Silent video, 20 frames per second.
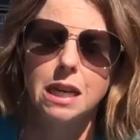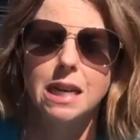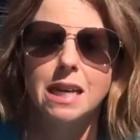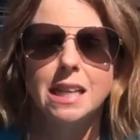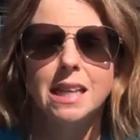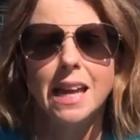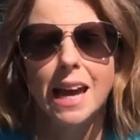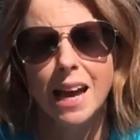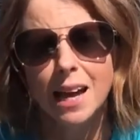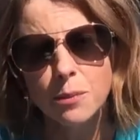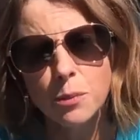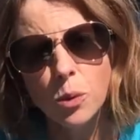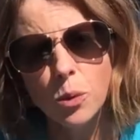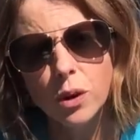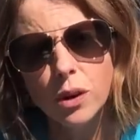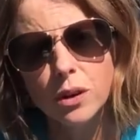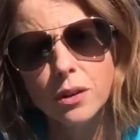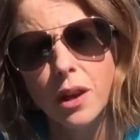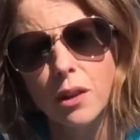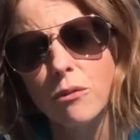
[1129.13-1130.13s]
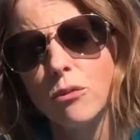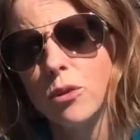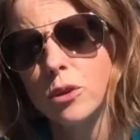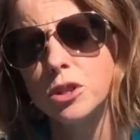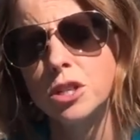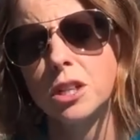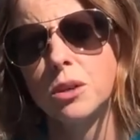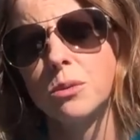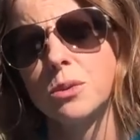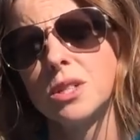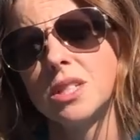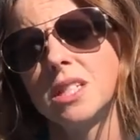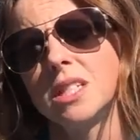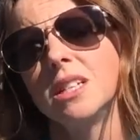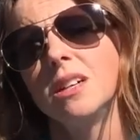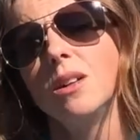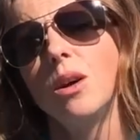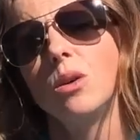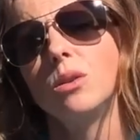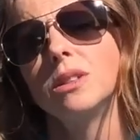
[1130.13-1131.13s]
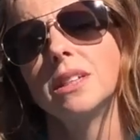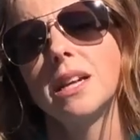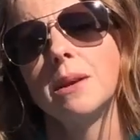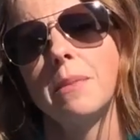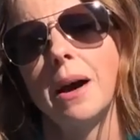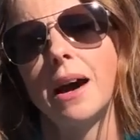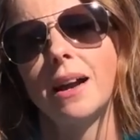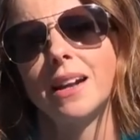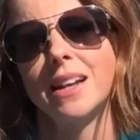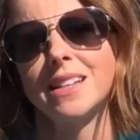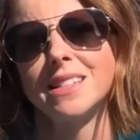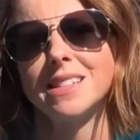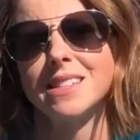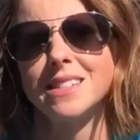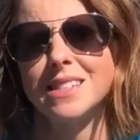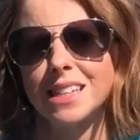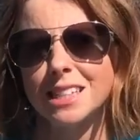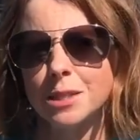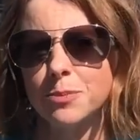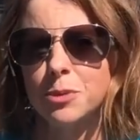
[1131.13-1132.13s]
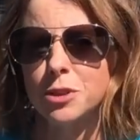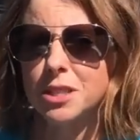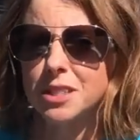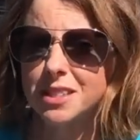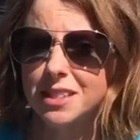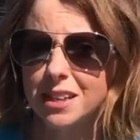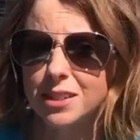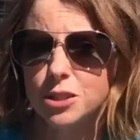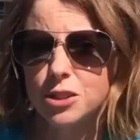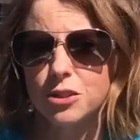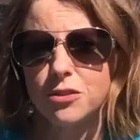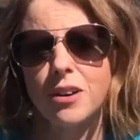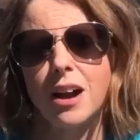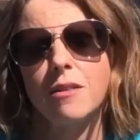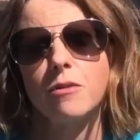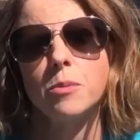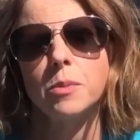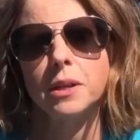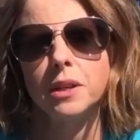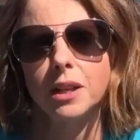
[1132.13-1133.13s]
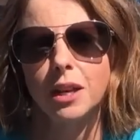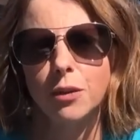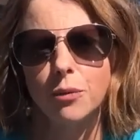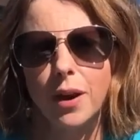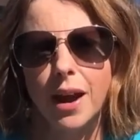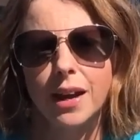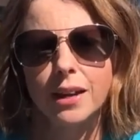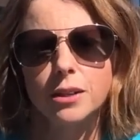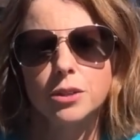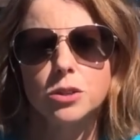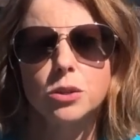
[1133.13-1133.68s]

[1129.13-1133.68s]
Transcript: In the animal world, unfortunately, we're still only about at a 6% survivability rate.